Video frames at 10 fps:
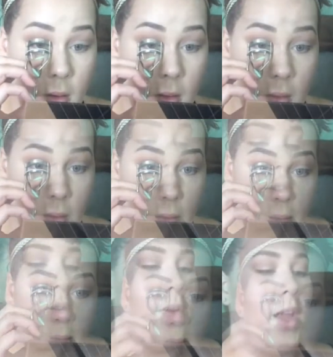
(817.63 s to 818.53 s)
Okay,
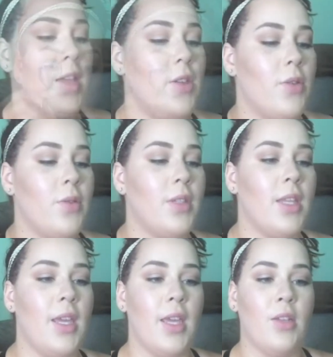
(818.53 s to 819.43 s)
so I use
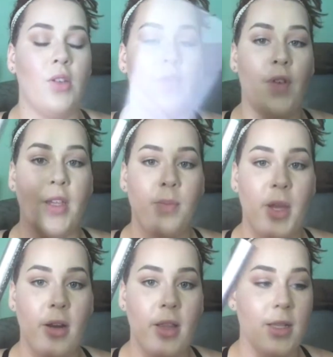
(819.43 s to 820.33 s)
the Too Faced
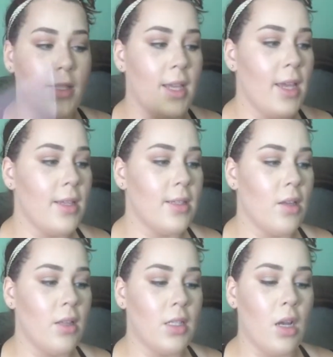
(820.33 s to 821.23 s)
Better Than Sex
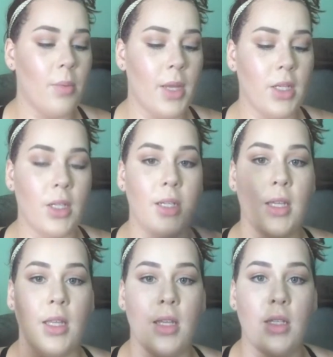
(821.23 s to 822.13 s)
on the top lashes
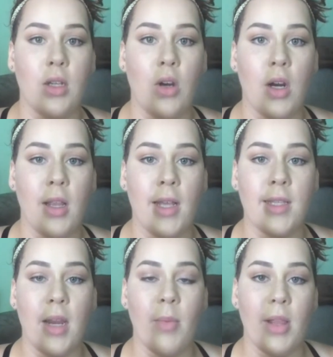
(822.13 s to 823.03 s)
and the Tarte Lights
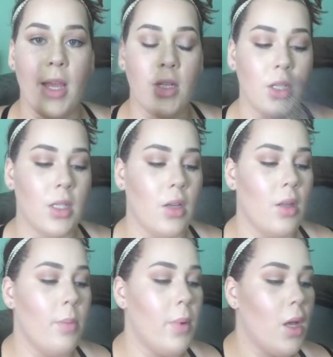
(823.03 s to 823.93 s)
Camera Lashes on the
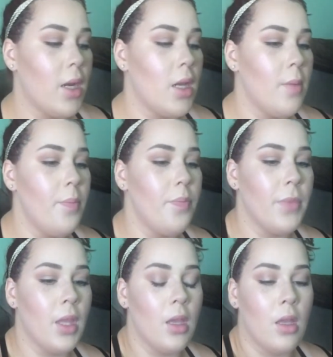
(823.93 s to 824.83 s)
bottom.
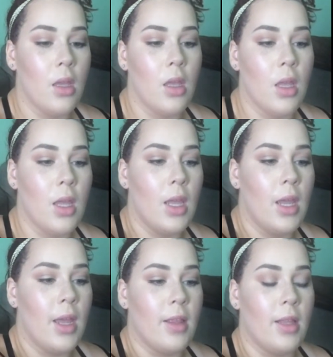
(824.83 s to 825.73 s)

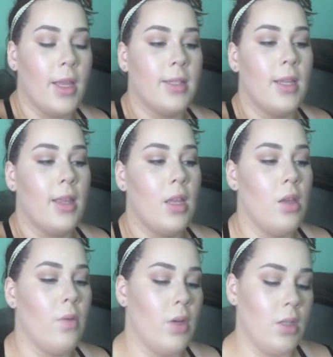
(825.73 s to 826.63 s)
And the last thing that
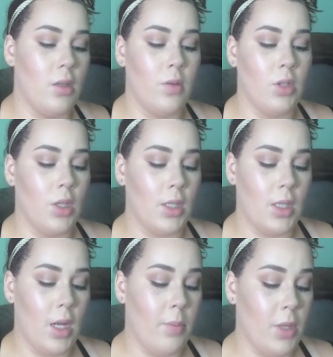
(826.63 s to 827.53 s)
you want to do is
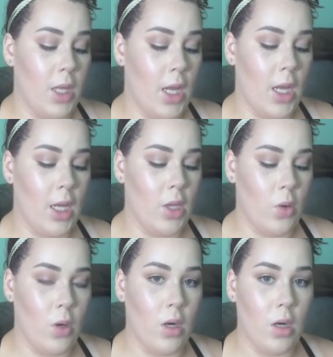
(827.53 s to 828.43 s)
just apply
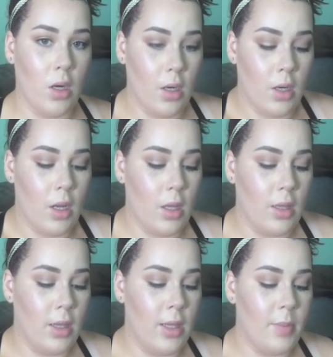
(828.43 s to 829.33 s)
your
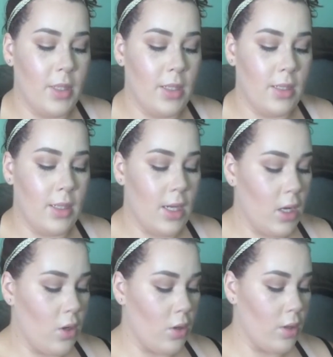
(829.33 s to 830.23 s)

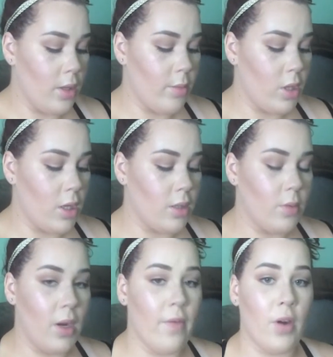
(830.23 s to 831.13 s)
lipstick or lip gloss,
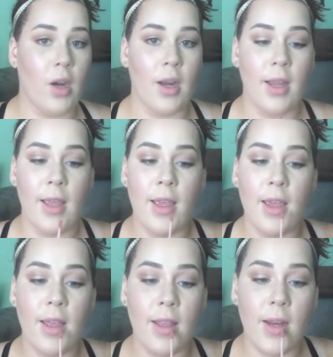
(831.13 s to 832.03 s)
whatever.
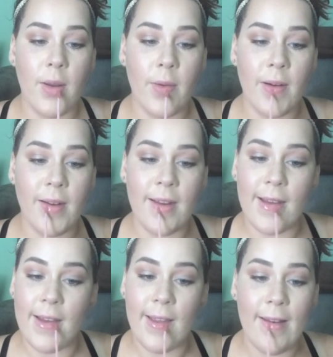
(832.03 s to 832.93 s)
And you are
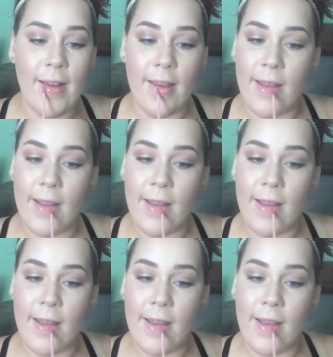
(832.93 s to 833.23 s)
done.